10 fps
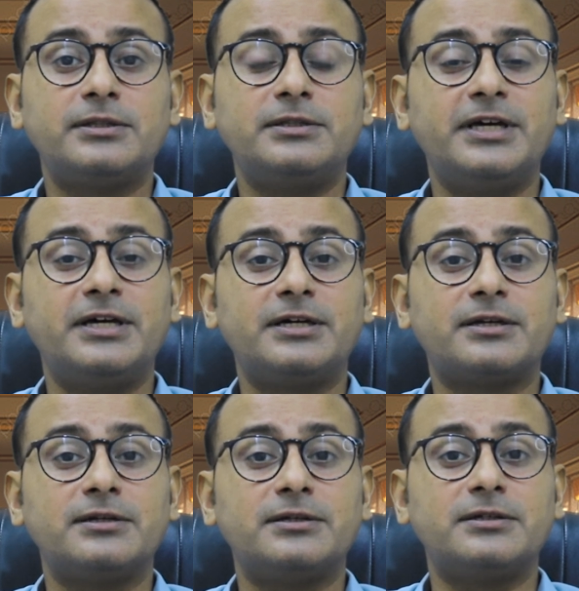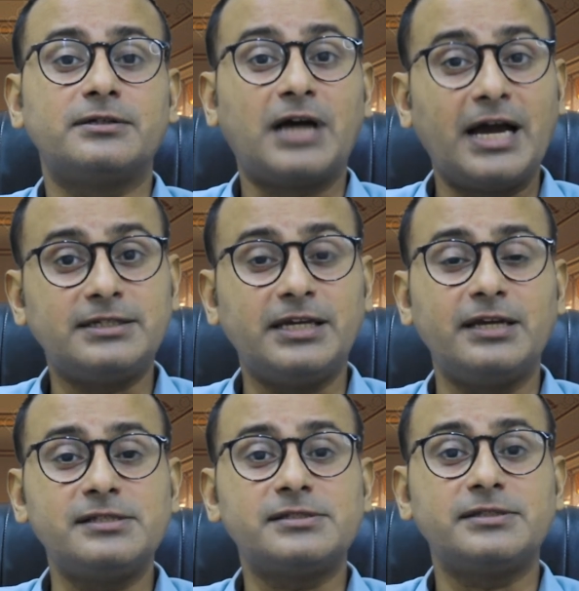their
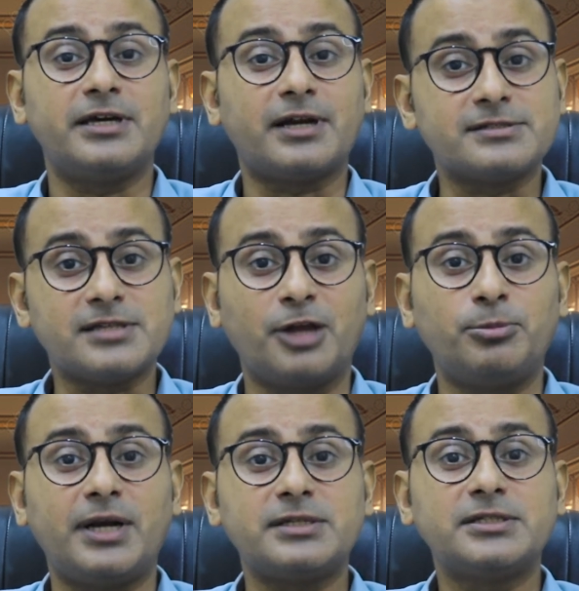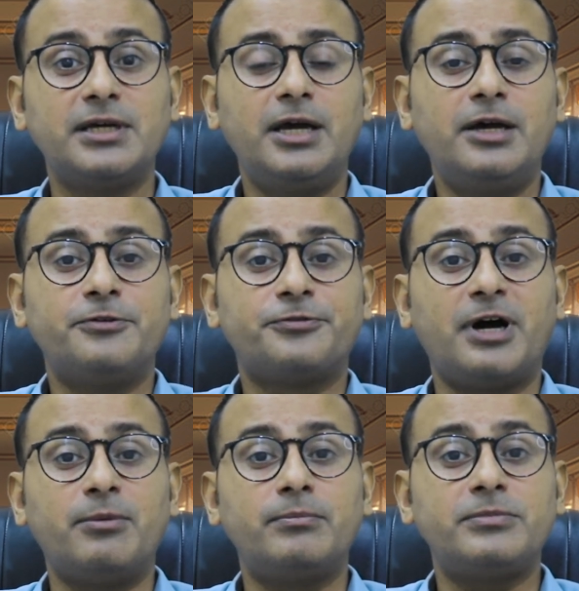writings, their assignments
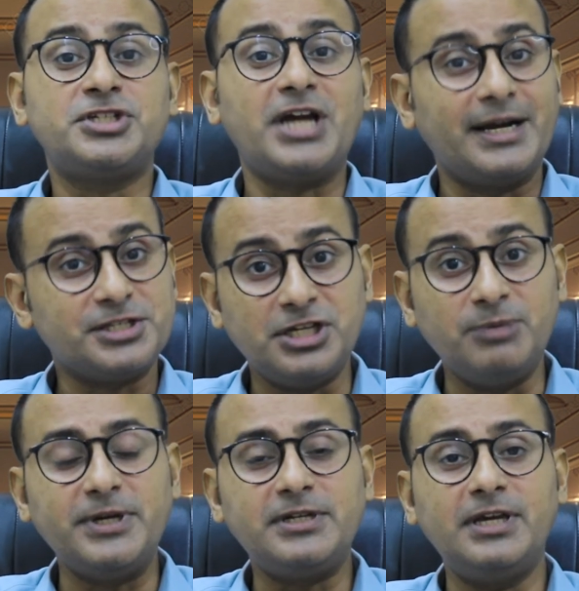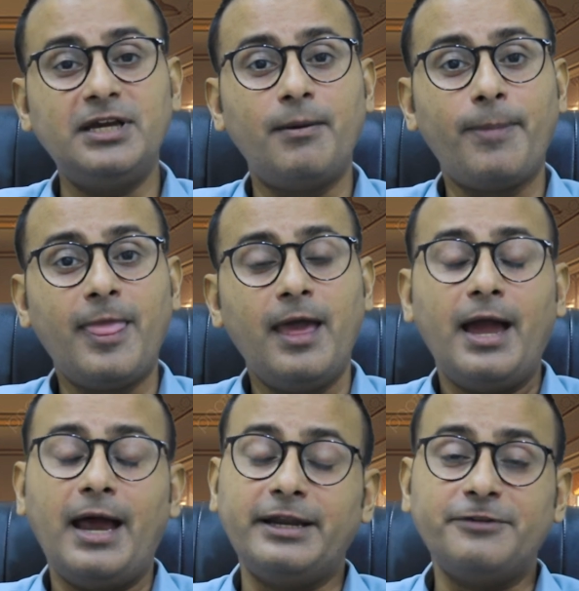from chat GPT.
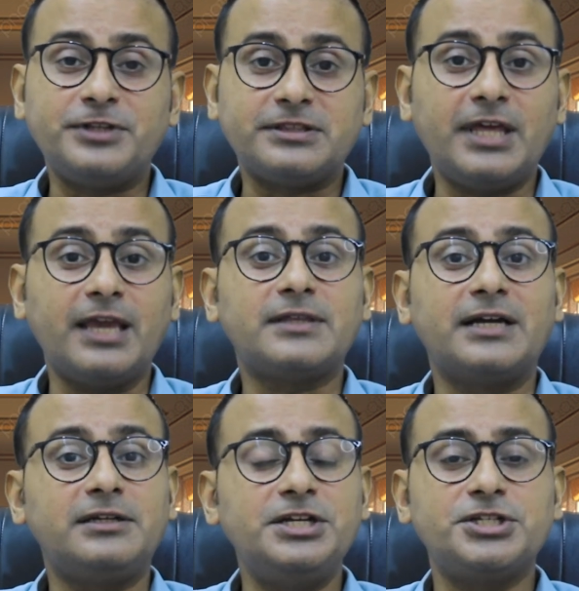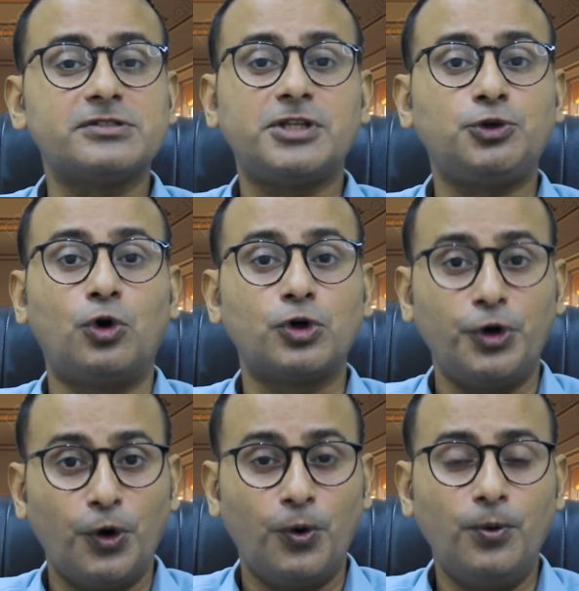And if they think that teachers, they
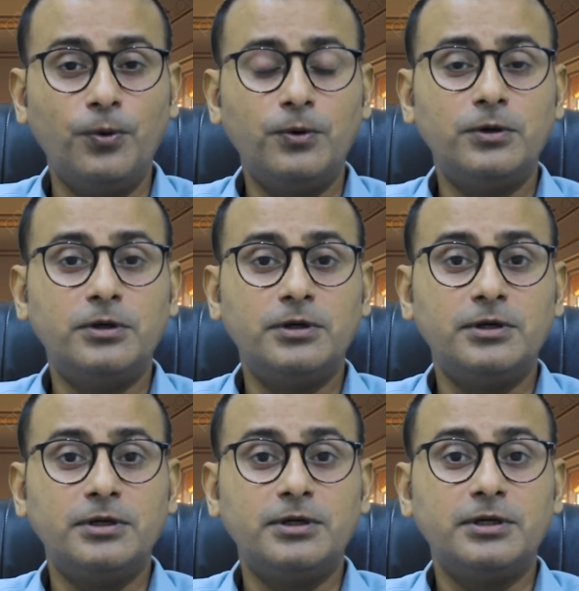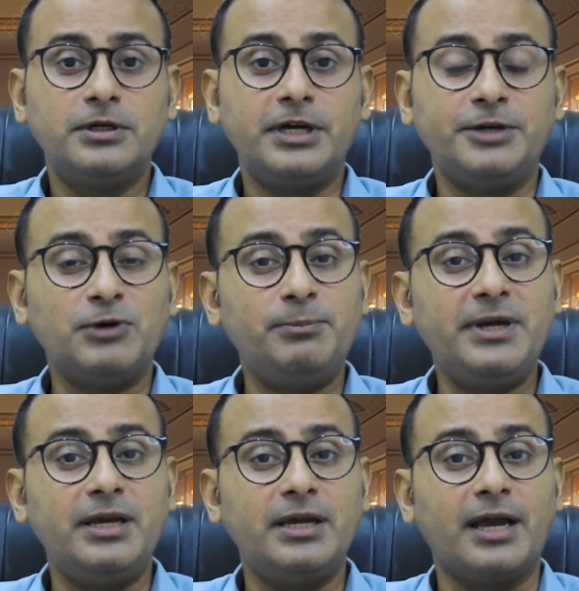don't know, it will
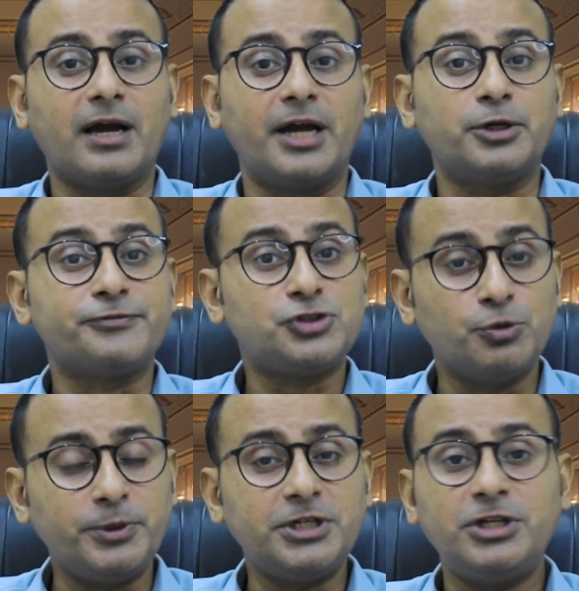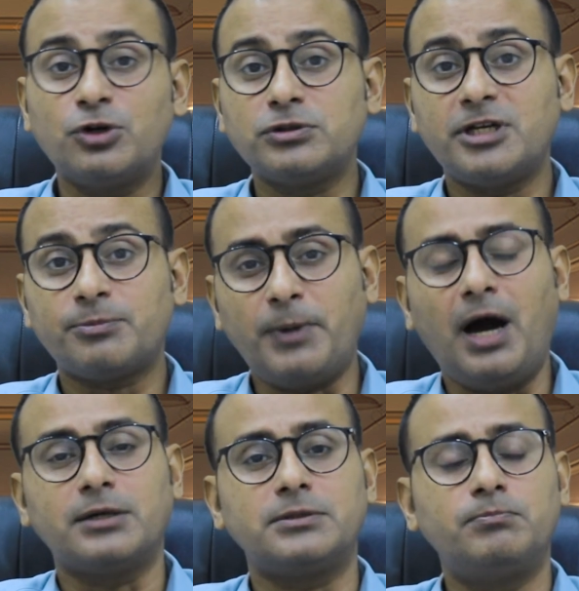be a kind of stupidity on their
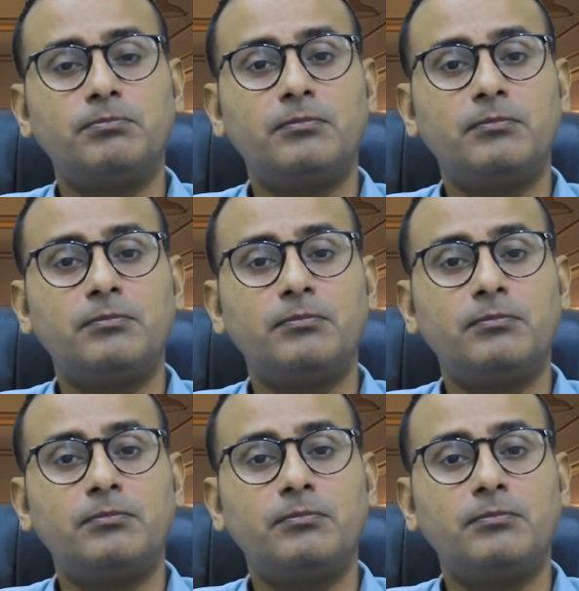part.